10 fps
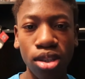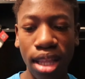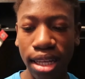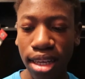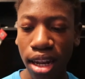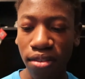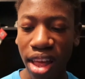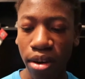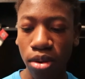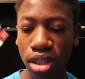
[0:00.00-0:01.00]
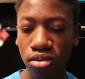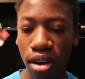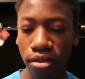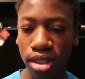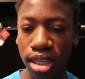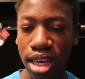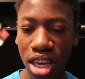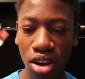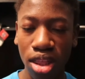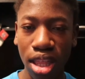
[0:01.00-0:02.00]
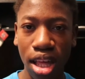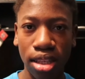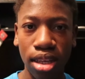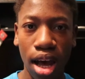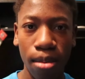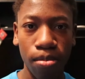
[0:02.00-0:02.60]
So that's kind of like what he's referencing here in this